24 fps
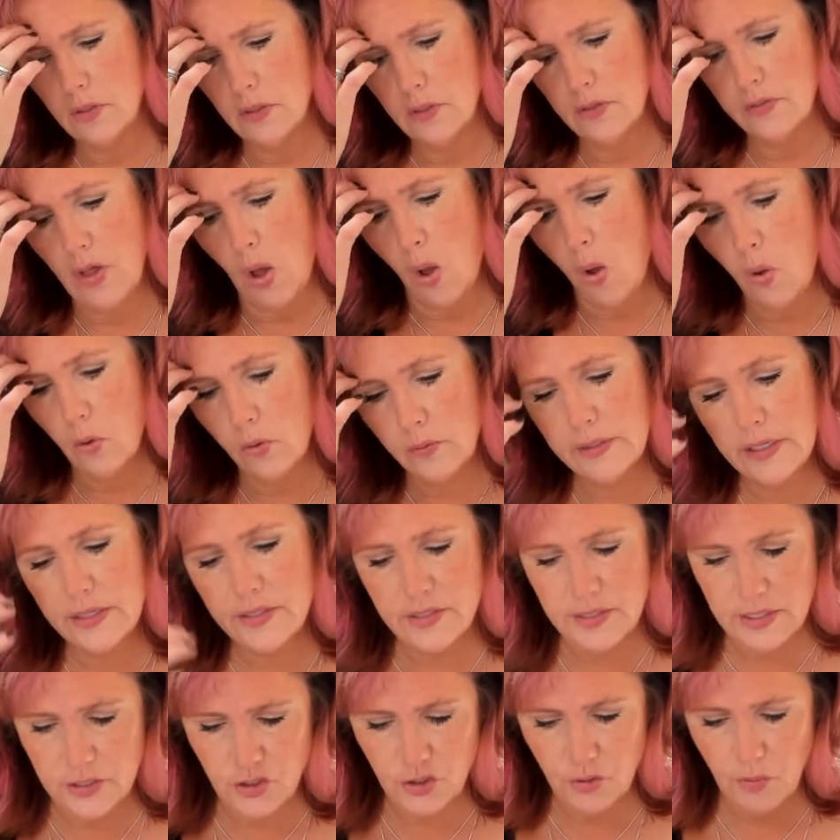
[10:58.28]
the wholeness
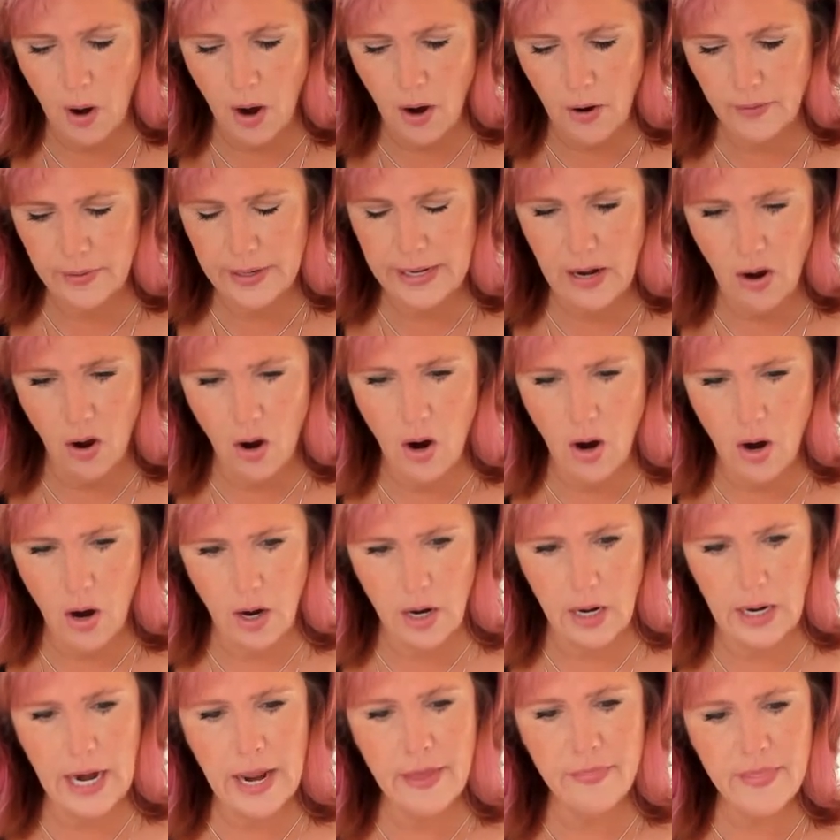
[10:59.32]
that you already
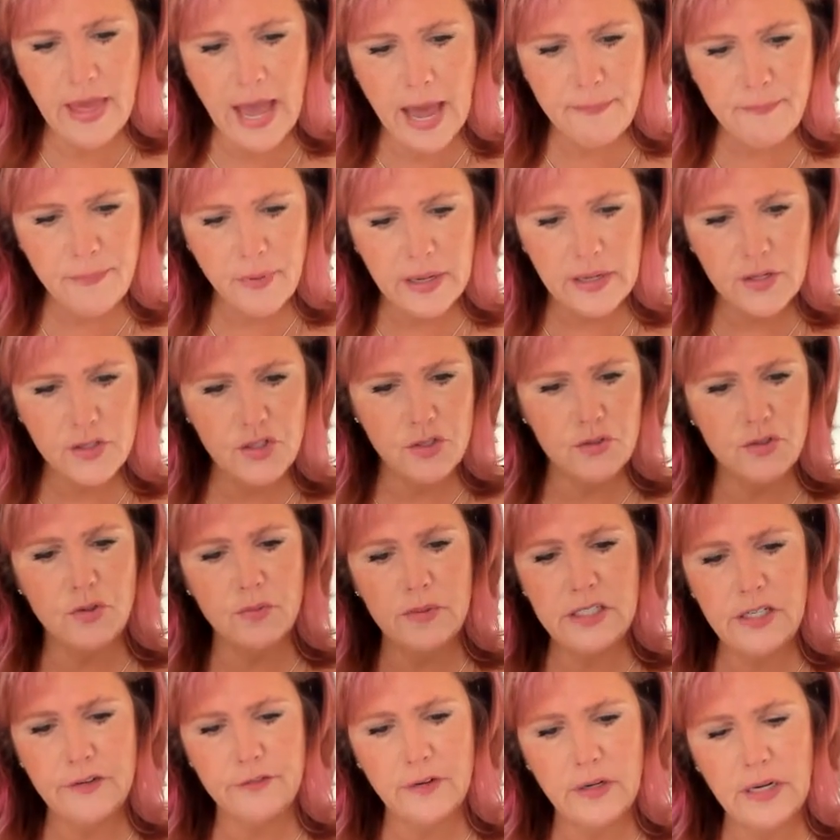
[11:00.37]
are. And that brings you to a
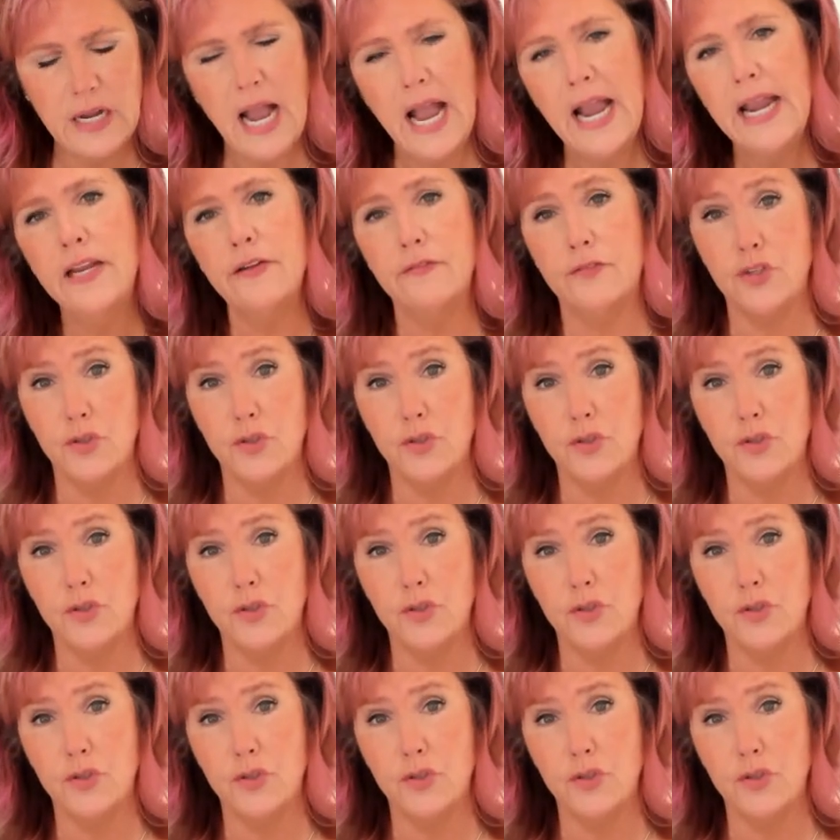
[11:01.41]
different kind of